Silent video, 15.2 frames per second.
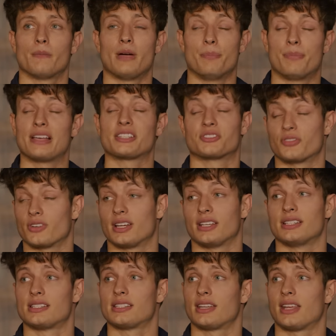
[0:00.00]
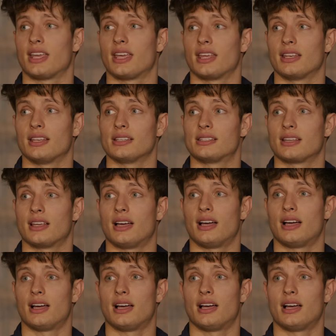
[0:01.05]
my best friend, and
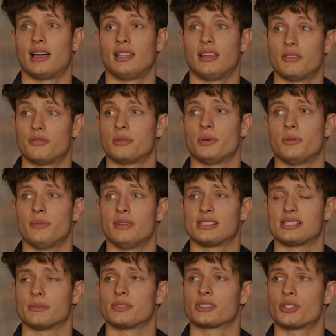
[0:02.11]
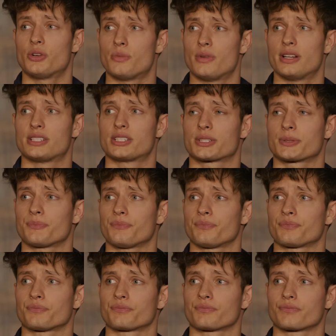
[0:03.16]
I love him and miss him so much.
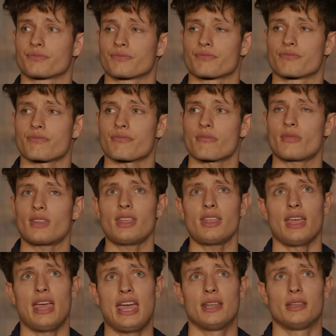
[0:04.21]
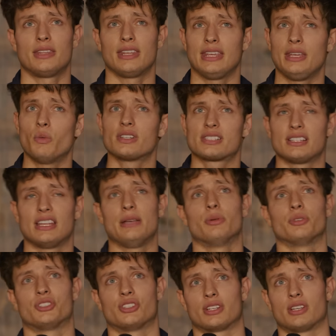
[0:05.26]
And he wasn't
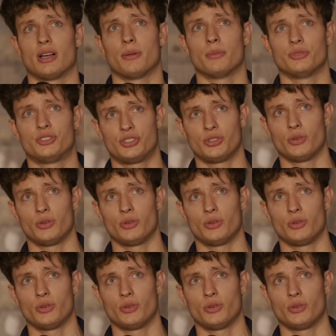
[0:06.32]
able to come